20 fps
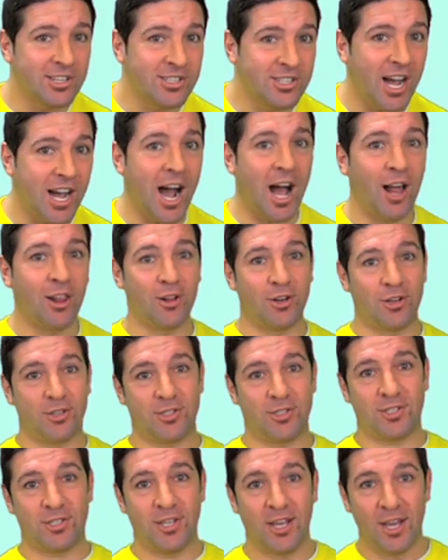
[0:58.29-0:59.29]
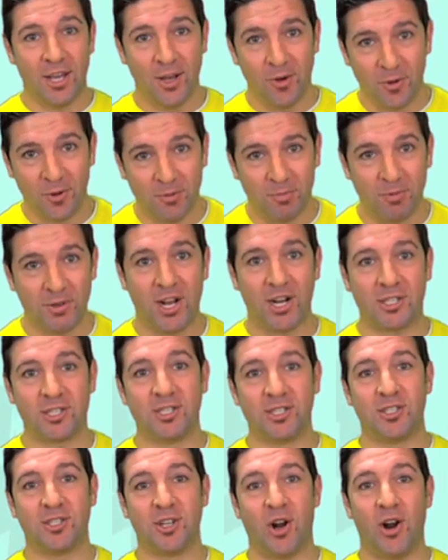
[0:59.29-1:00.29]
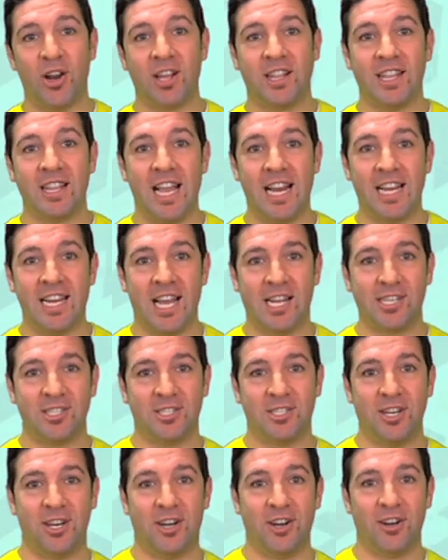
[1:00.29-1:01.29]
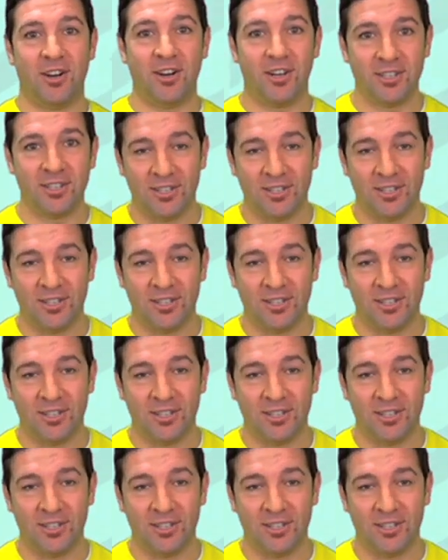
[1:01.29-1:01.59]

Dollars, with production starting late next year.